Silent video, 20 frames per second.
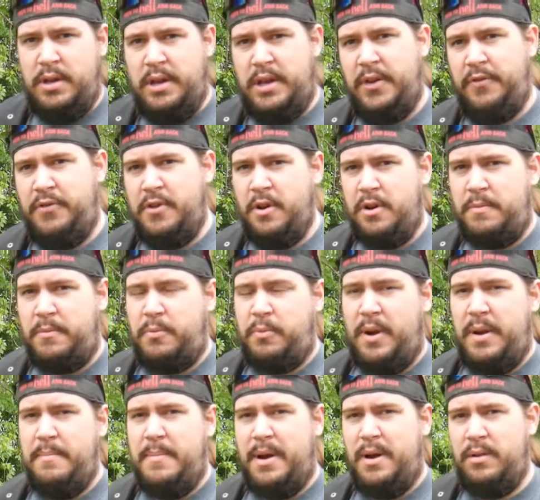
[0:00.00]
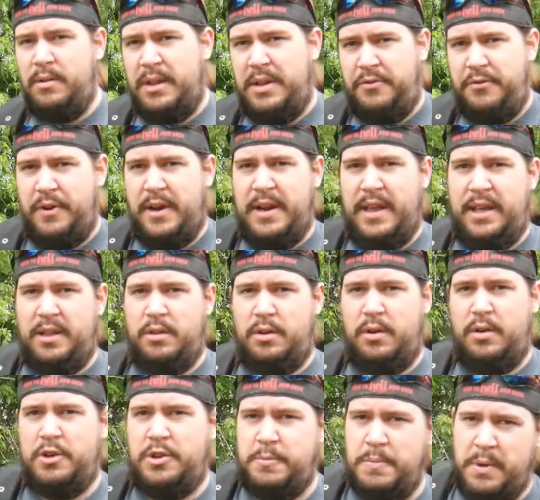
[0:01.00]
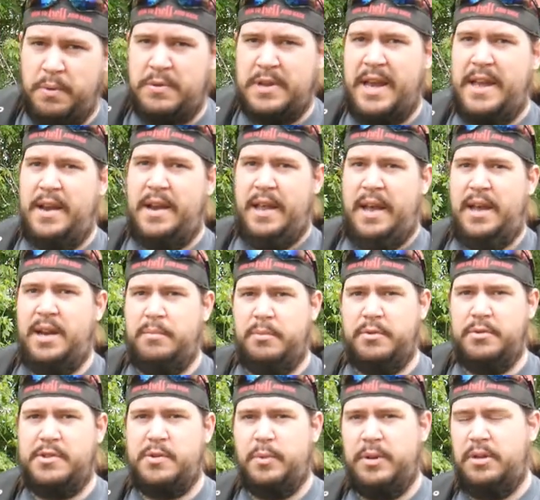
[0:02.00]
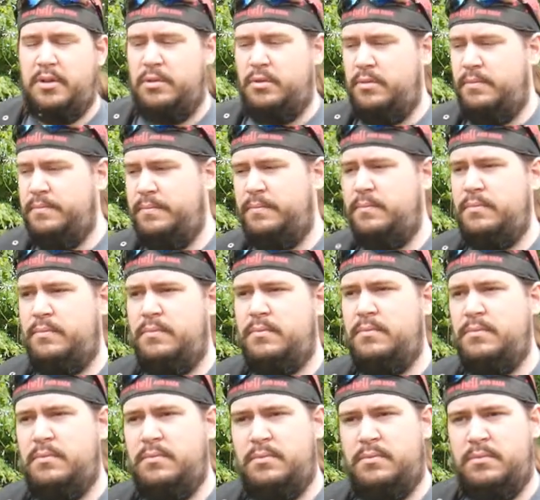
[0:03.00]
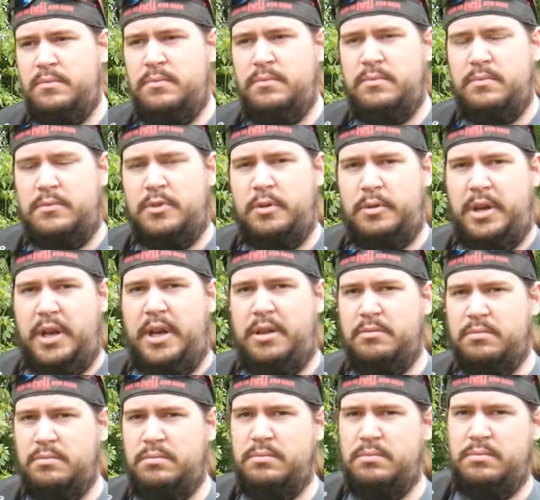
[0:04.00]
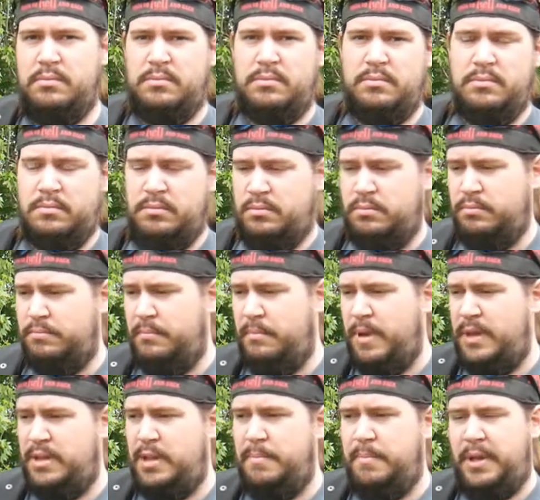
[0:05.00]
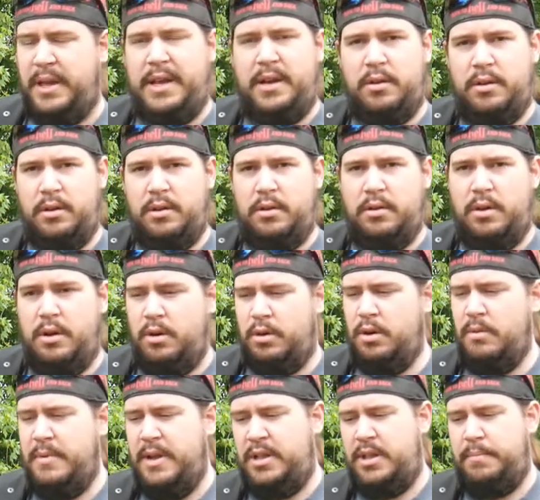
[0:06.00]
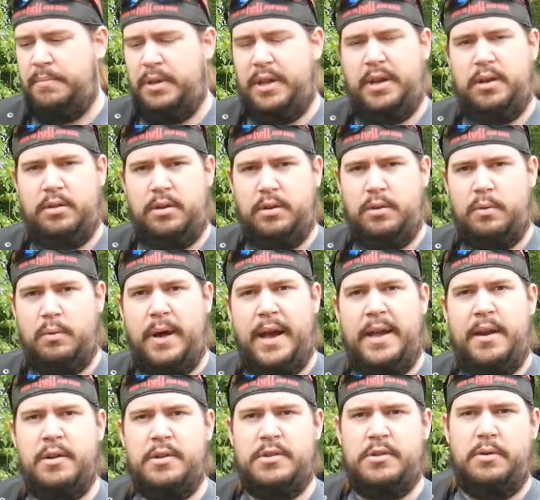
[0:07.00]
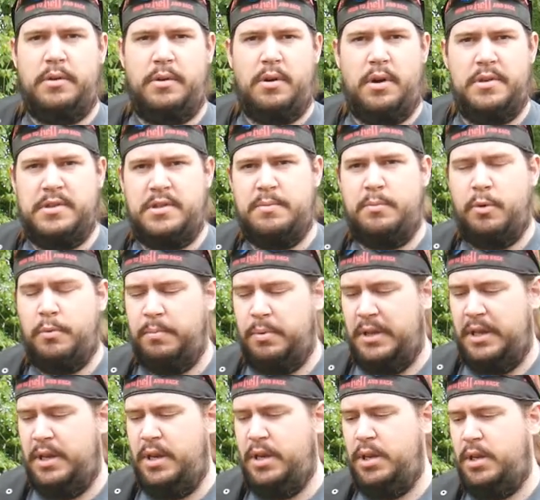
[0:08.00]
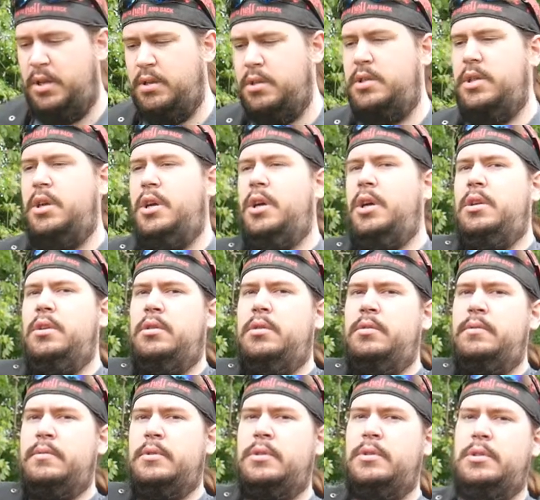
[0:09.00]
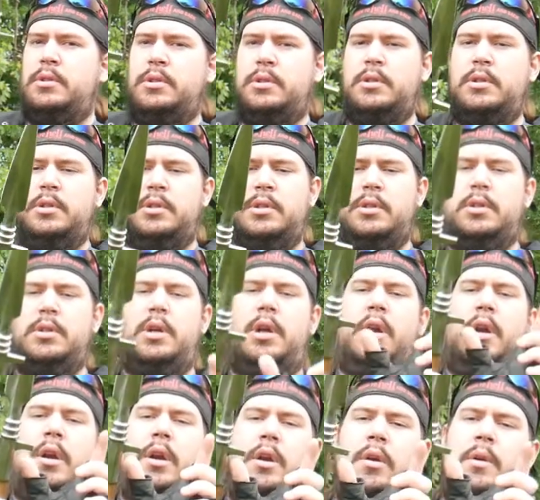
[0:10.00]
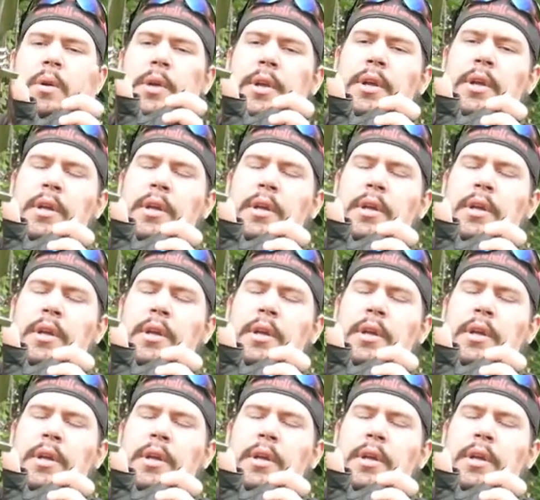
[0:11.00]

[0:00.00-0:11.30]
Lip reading: If you're primarily fighting large mutated animals, well, okay. Make the blade a little longer, make the blade a little wider so it causes more bleeding, and, I don't know.